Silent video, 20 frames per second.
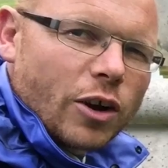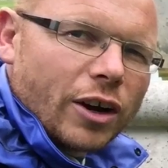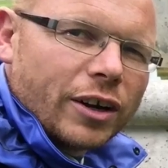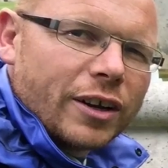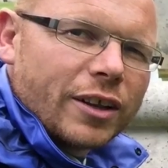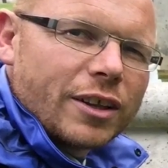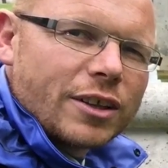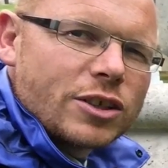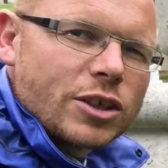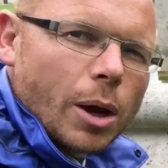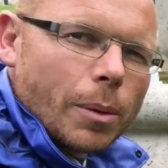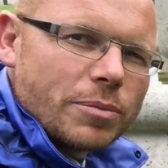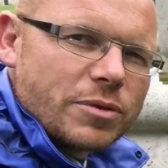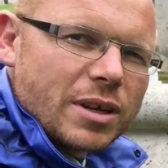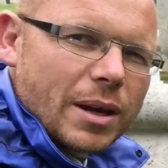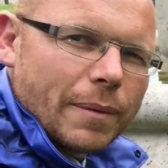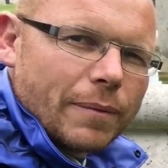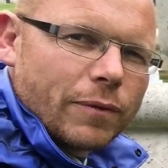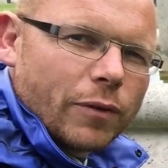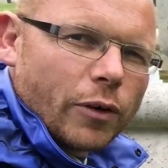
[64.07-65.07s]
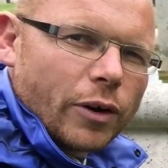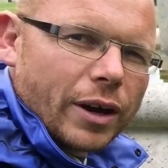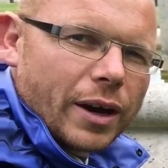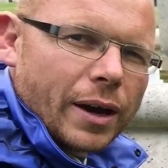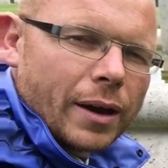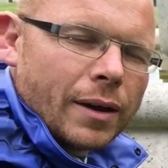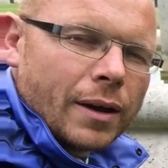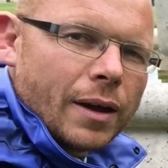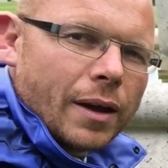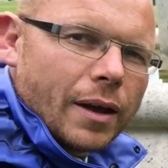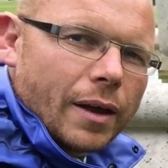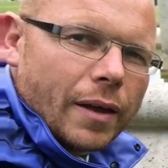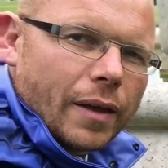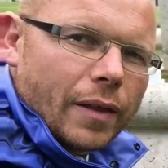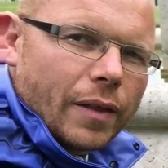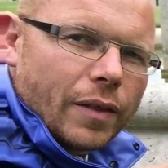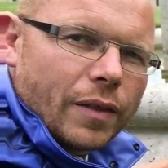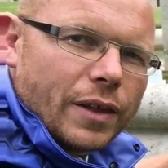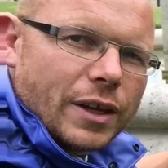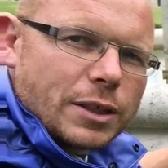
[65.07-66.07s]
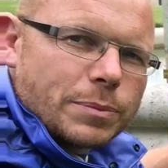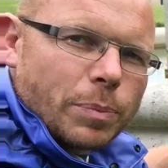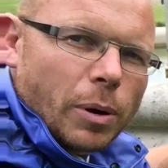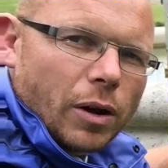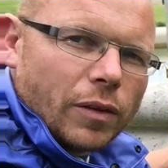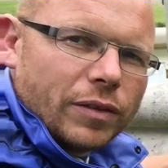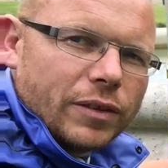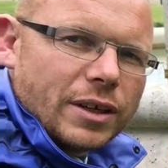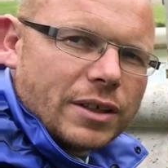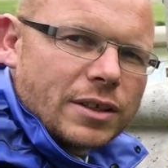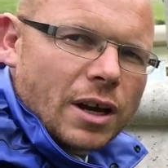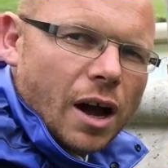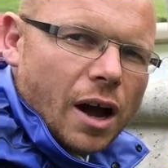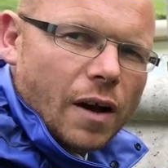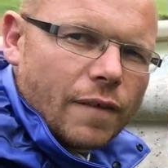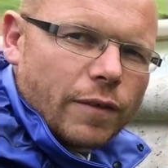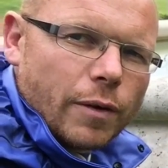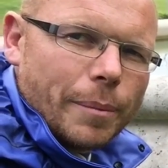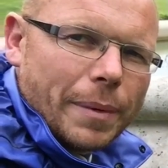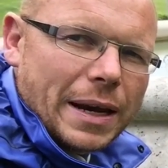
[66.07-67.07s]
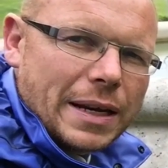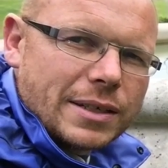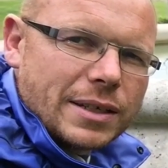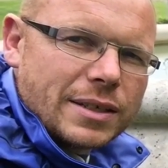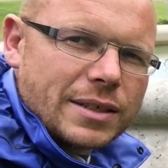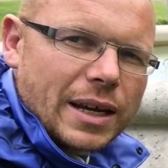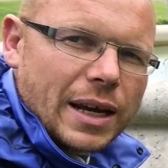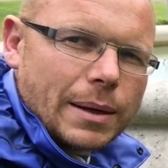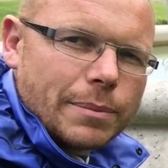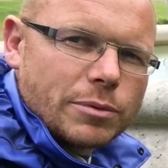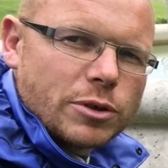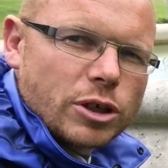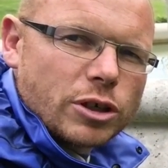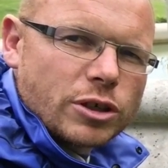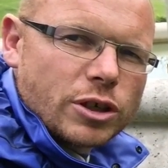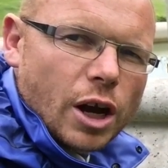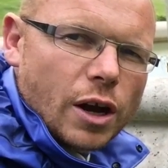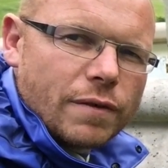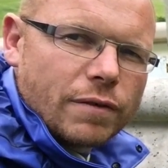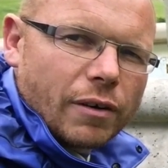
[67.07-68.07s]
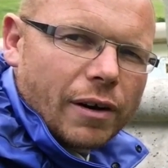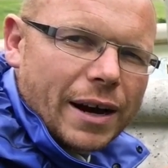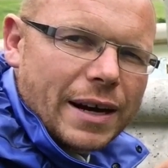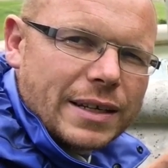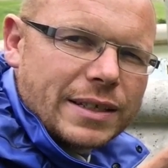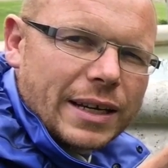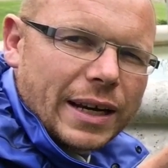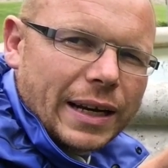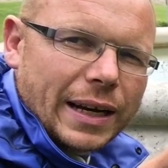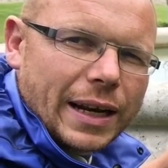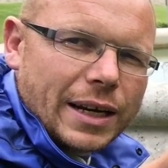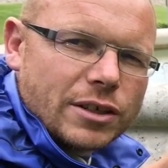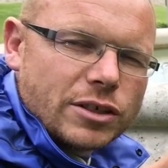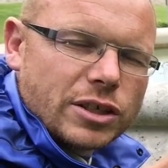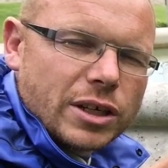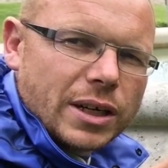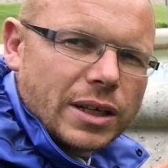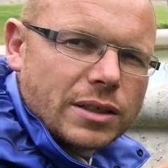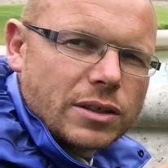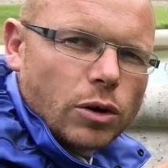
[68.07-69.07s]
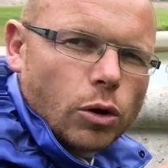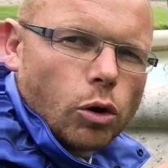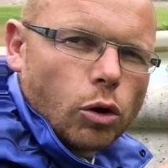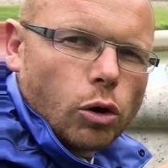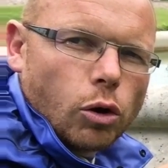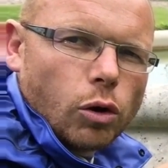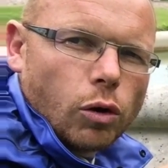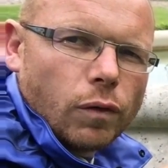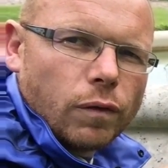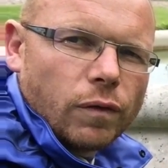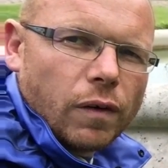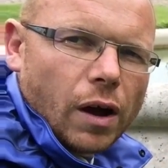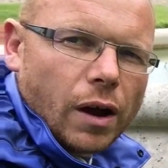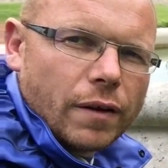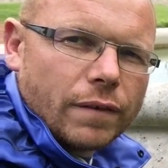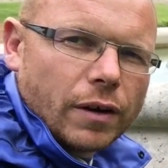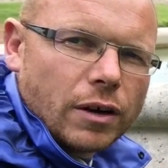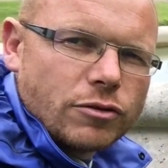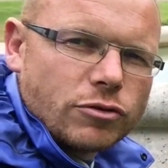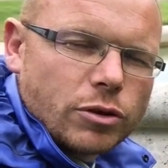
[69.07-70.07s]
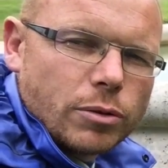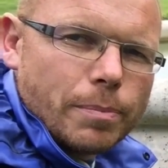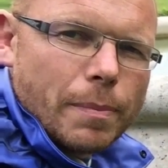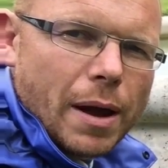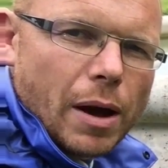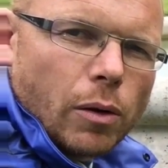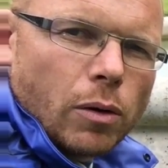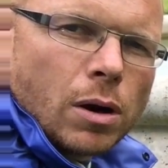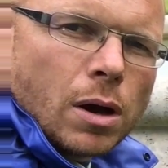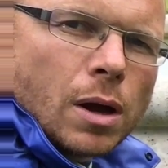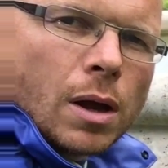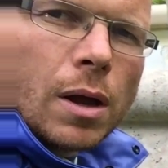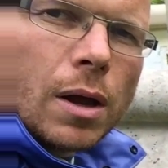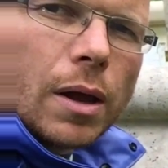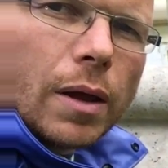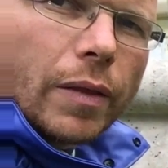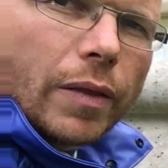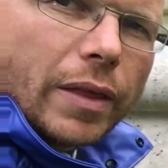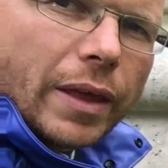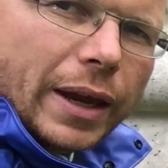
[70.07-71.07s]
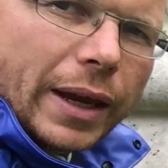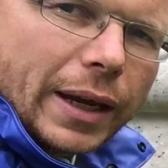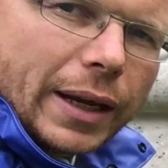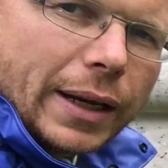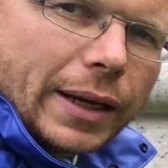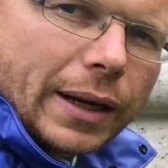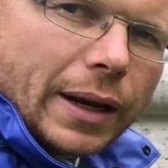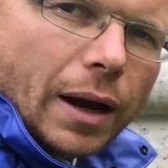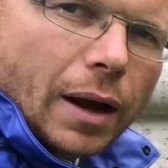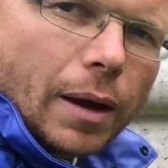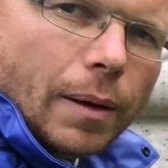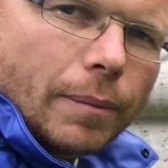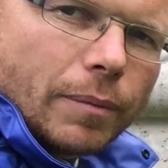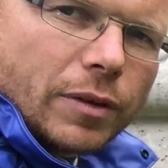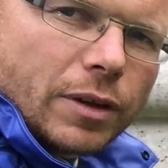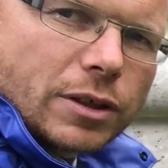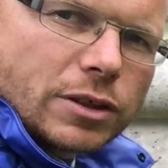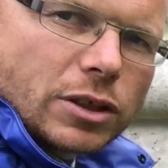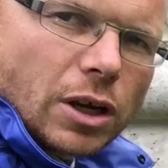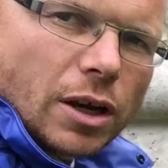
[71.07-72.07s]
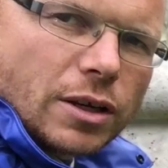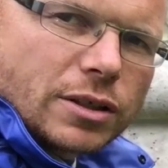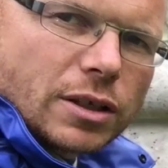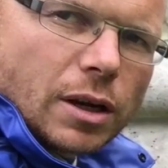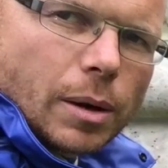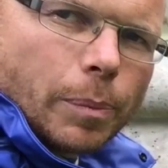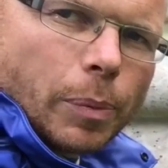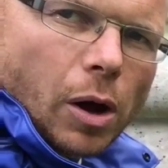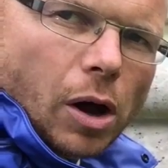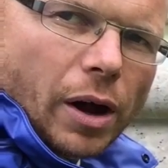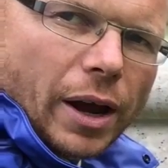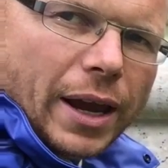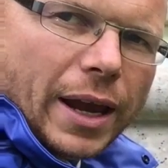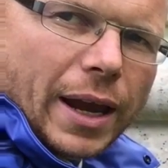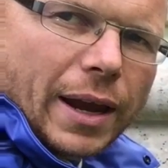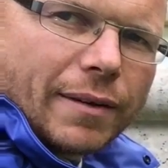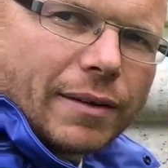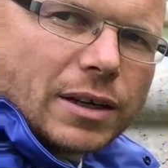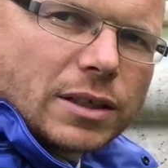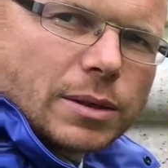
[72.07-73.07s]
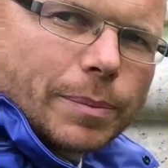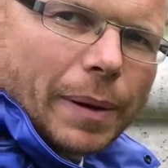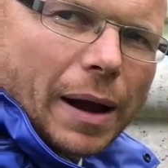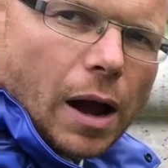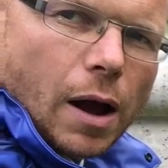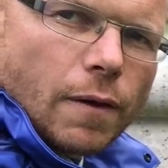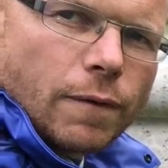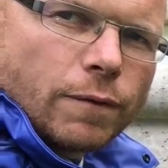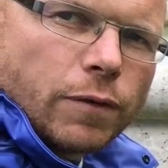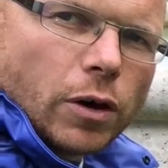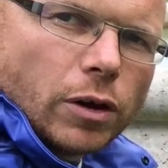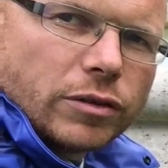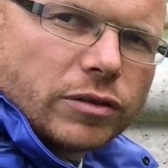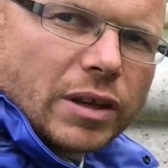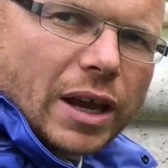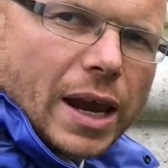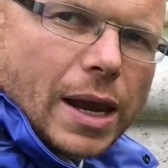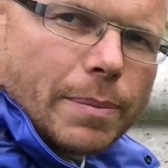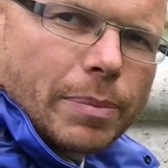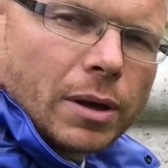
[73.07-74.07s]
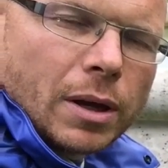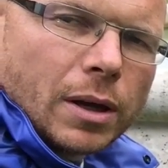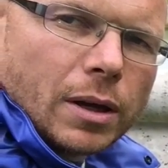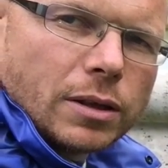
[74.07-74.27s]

I've got another top tip for you. This pond is half a metre deep, just over 18 inches or 500 mil. The, um, the size of the pot here is about a foot deep.